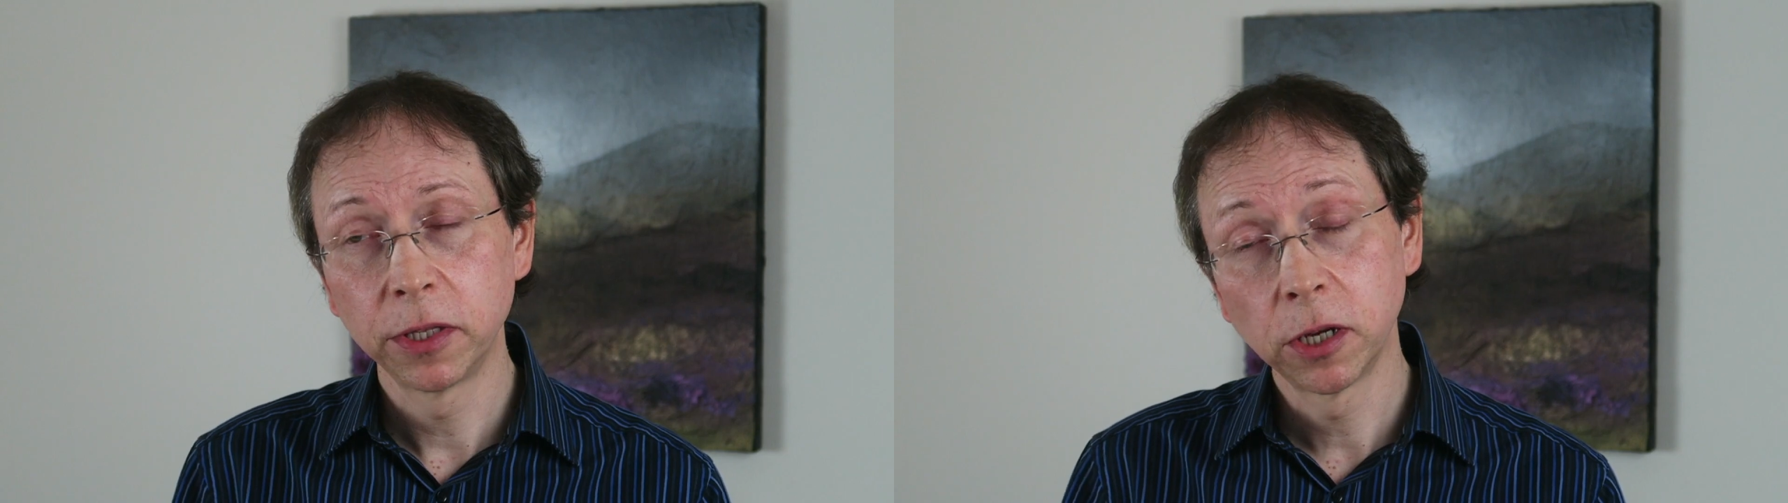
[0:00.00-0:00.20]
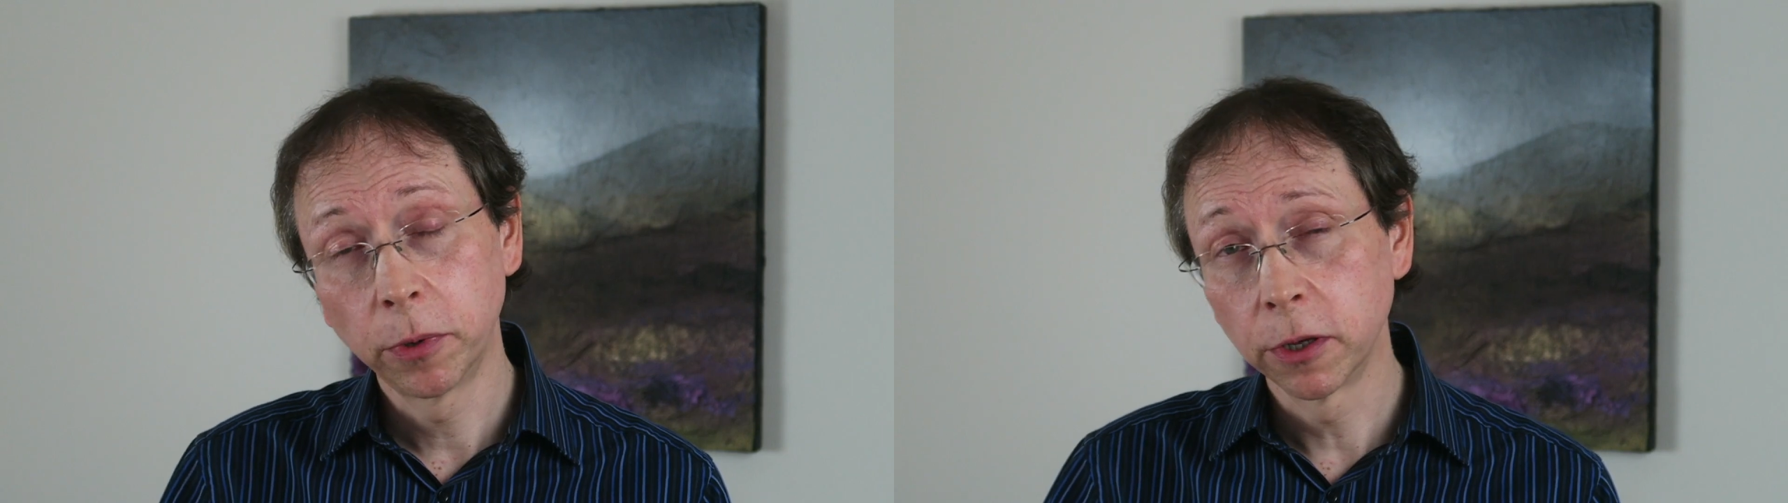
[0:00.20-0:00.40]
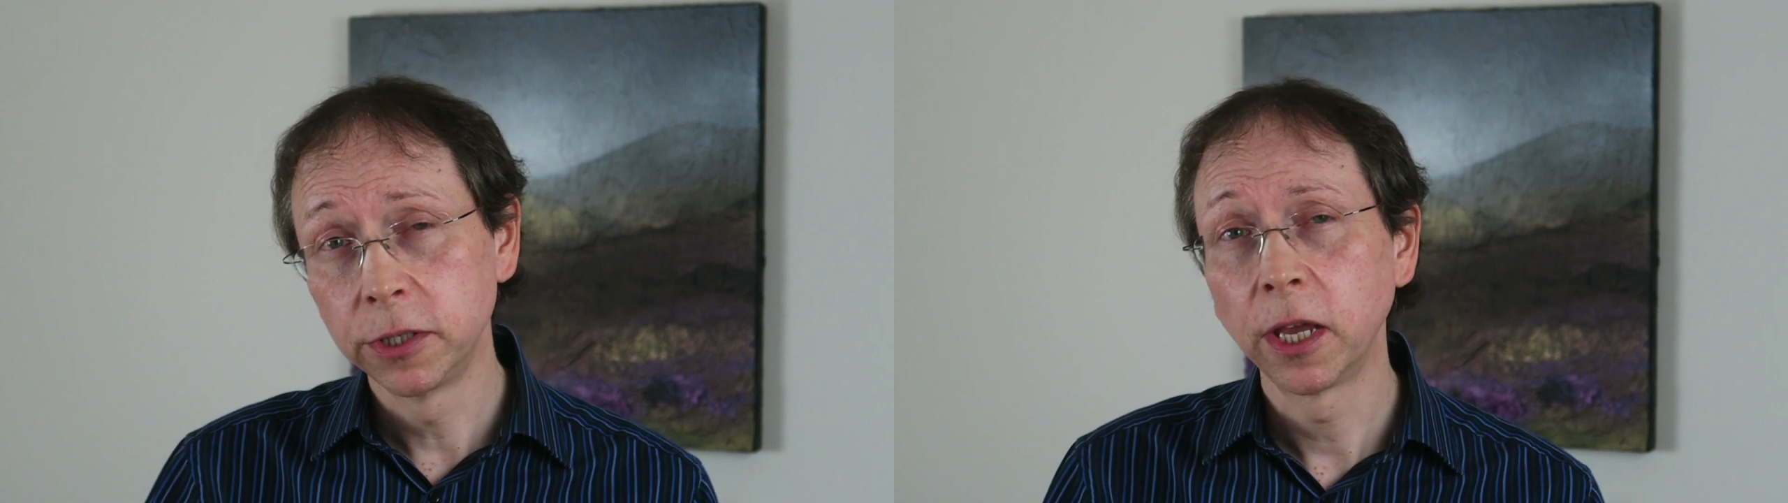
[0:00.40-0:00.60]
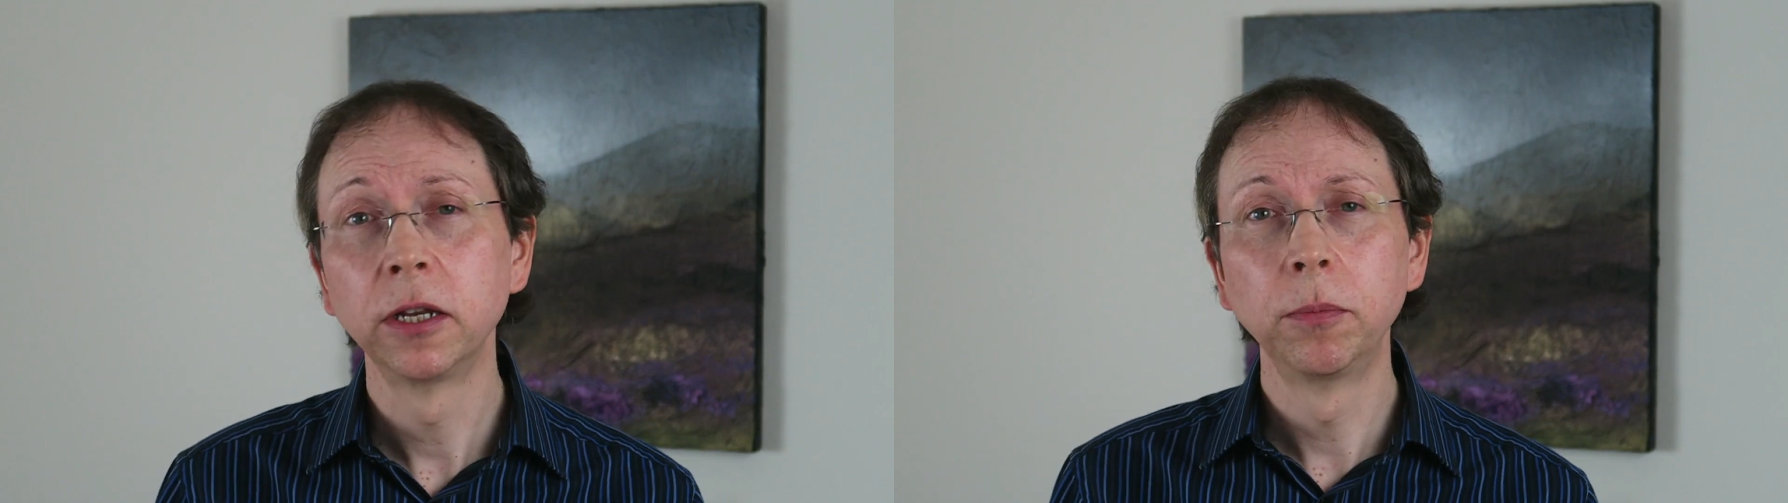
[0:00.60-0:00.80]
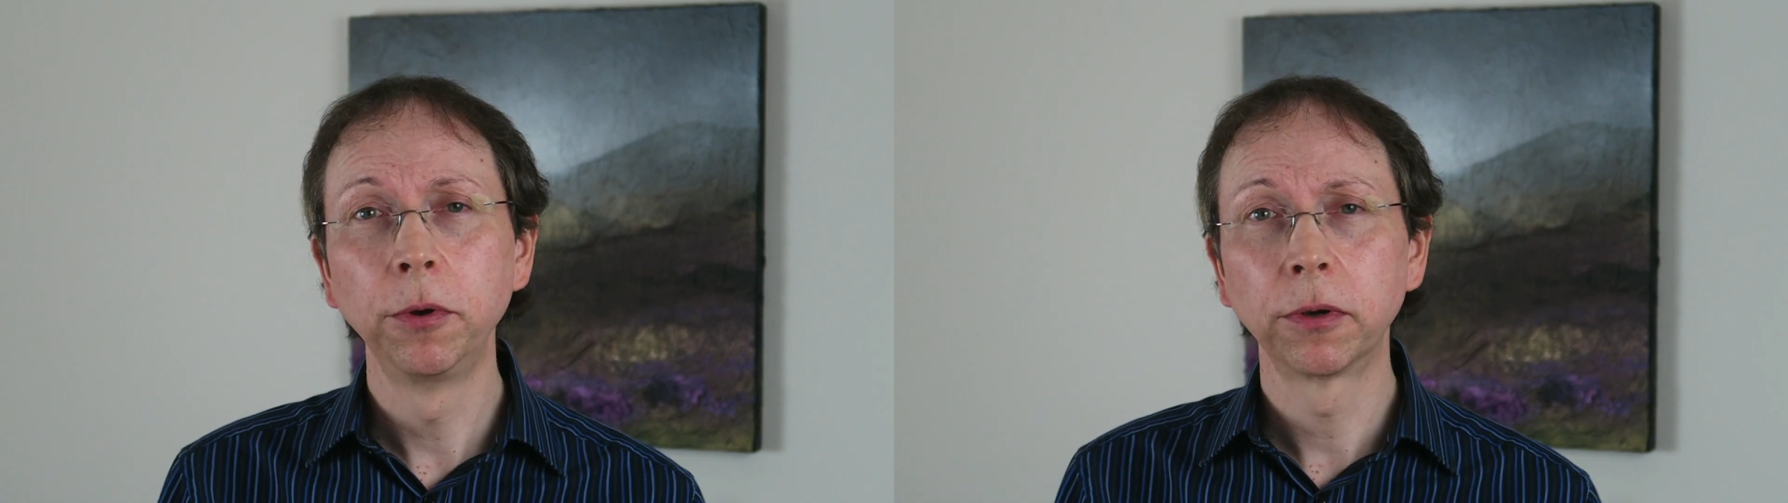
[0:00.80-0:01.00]
the time I got to the
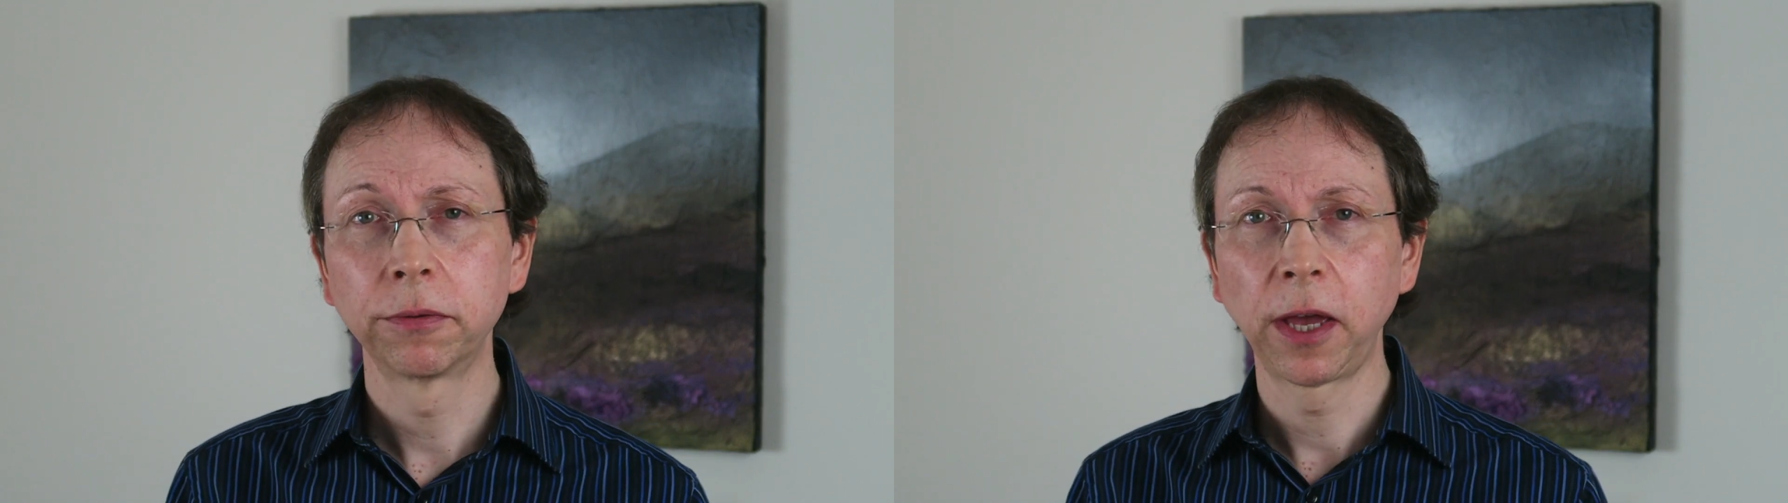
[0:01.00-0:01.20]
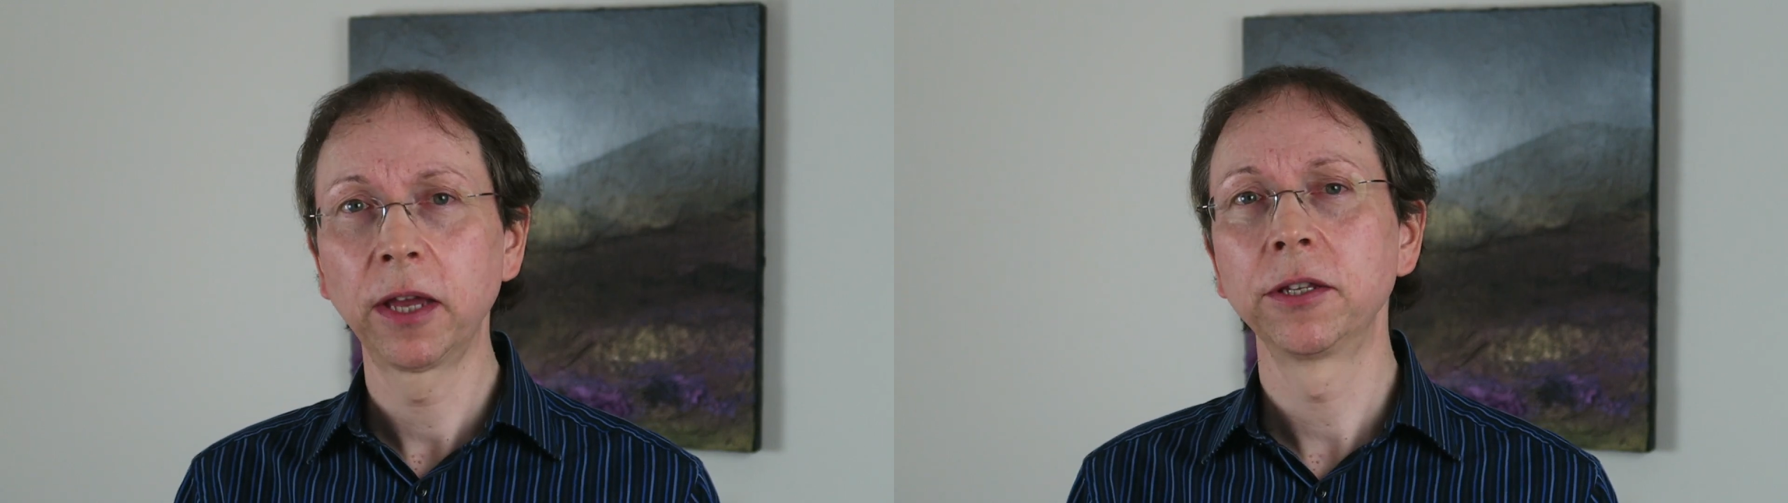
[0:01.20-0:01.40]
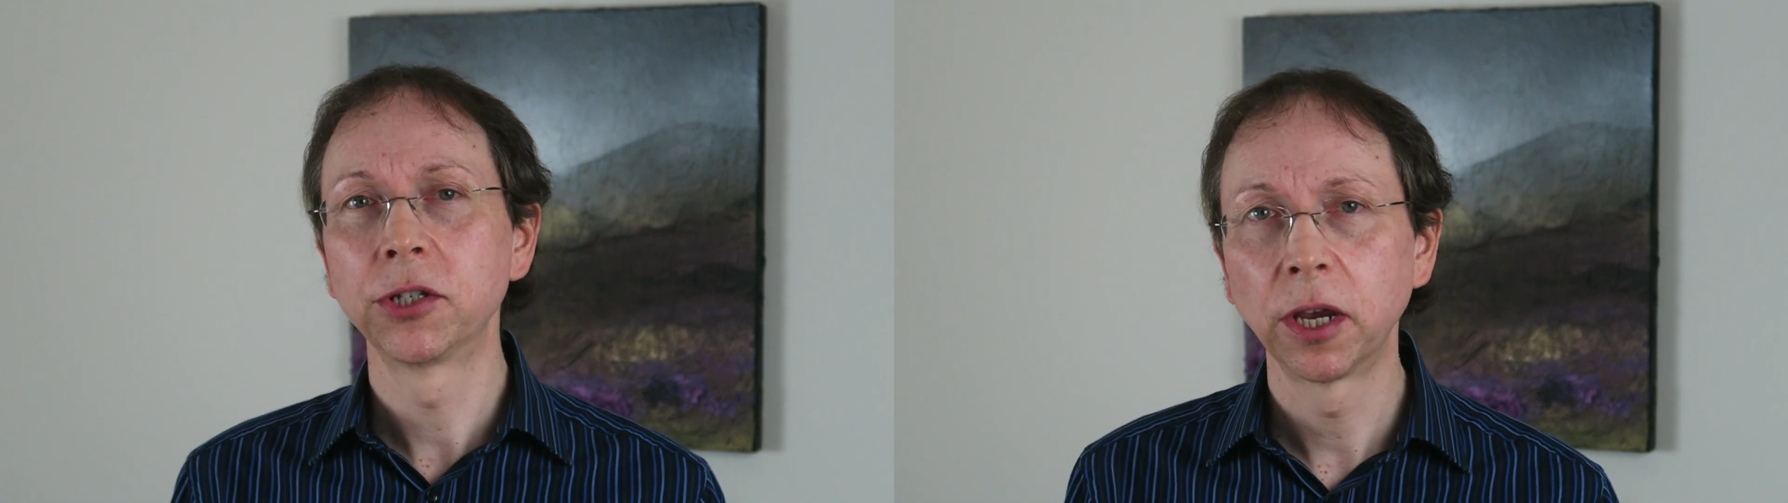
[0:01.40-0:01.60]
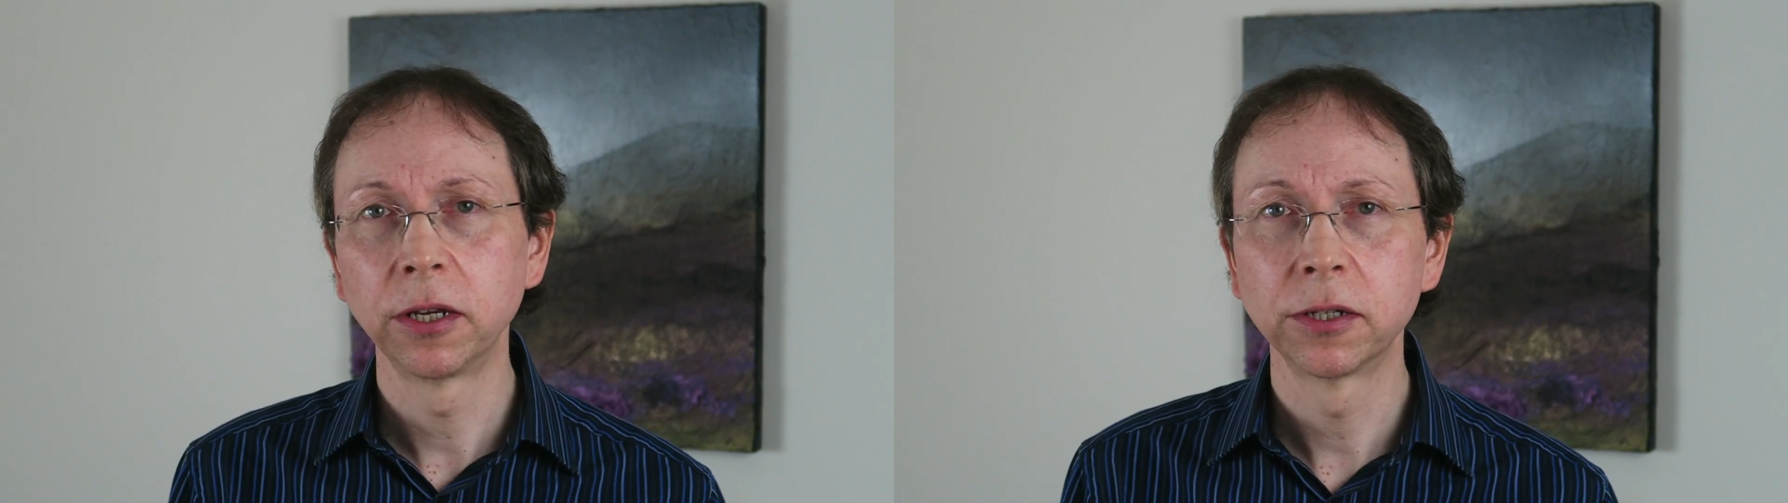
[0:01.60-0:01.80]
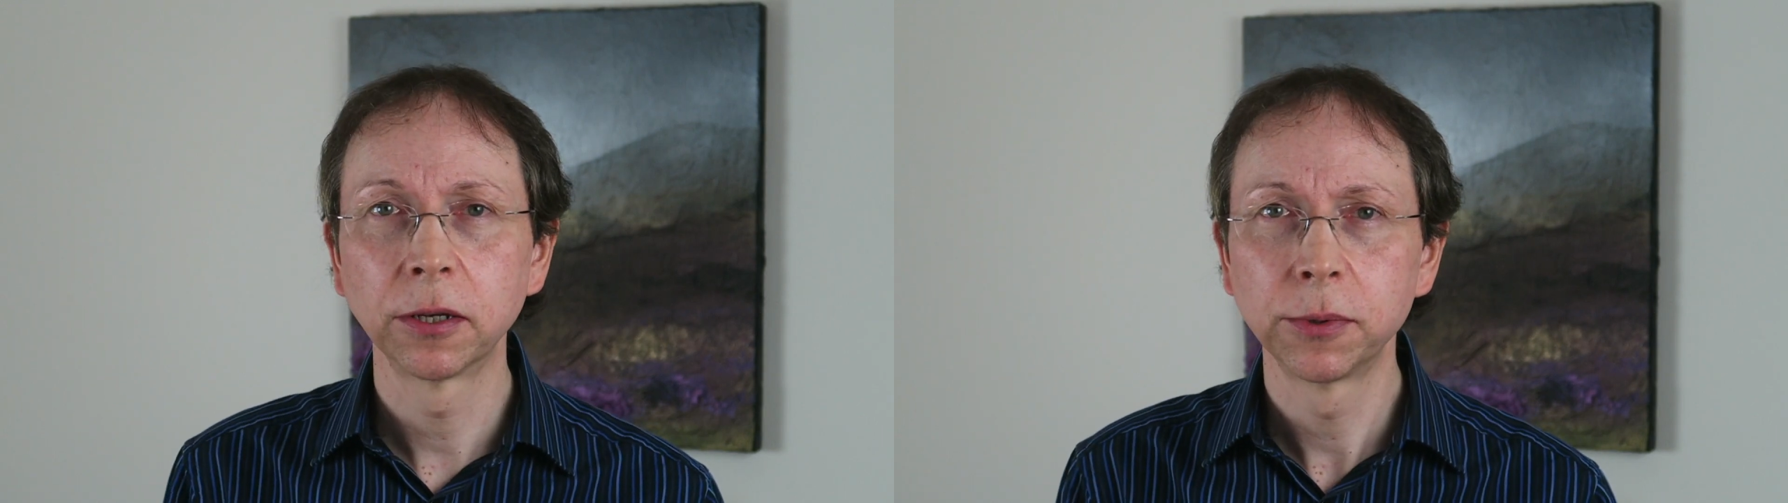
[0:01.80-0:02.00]
end of the book, that hadn't changed.